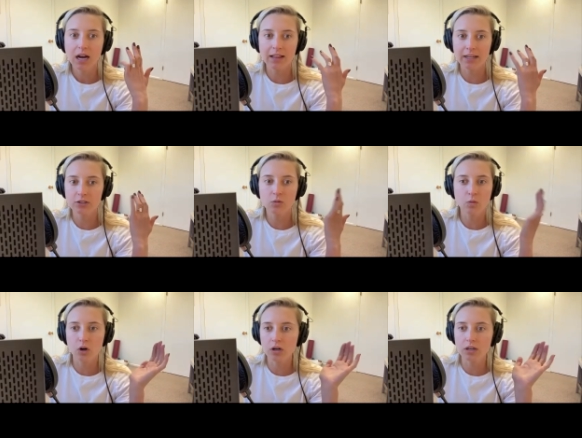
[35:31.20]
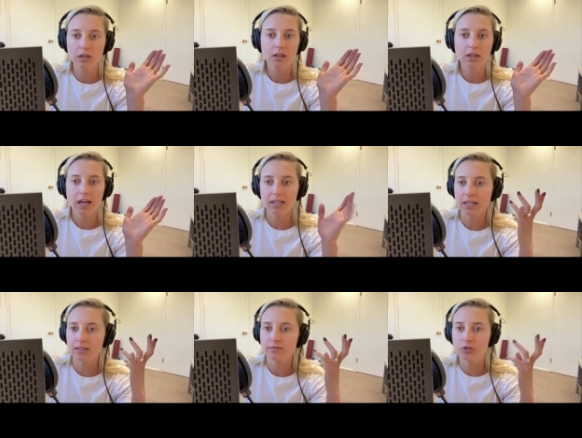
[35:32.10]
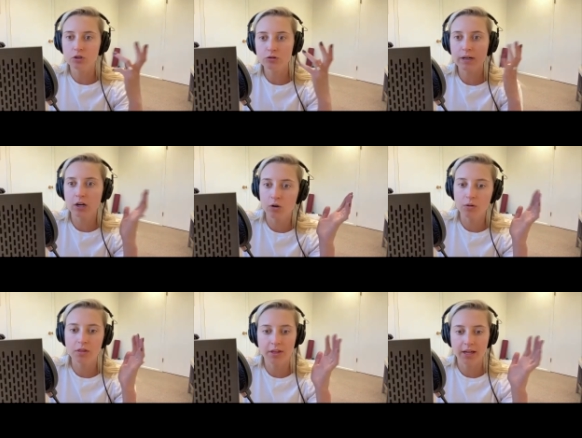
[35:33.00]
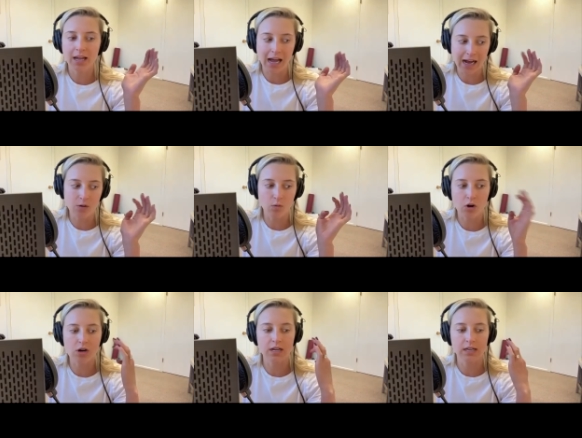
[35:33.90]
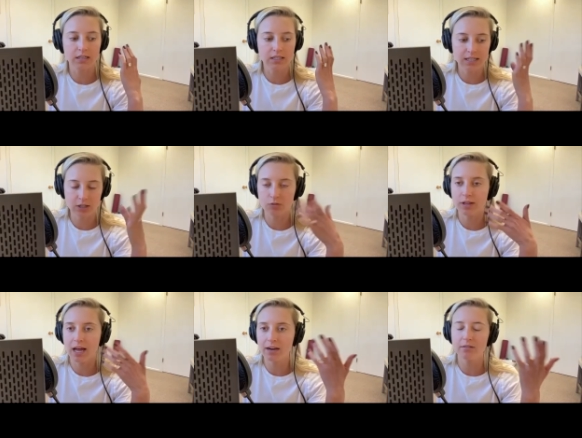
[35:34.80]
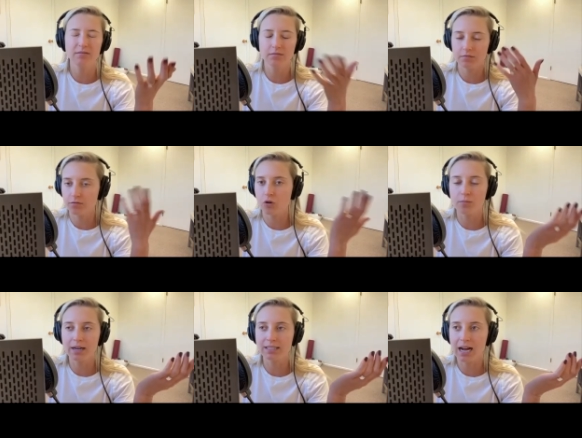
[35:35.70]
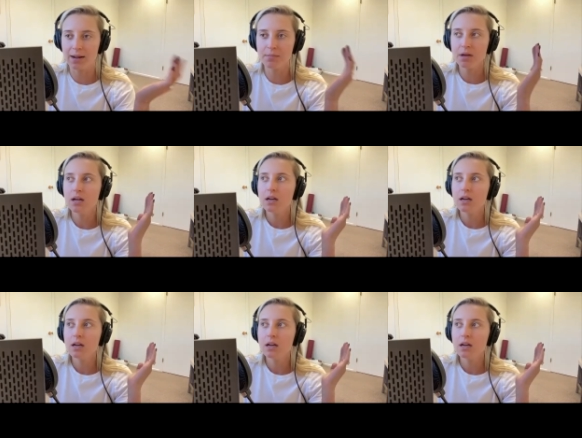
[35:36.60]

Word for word: I like to work and kind of do my own thing at work and schedule that for my time.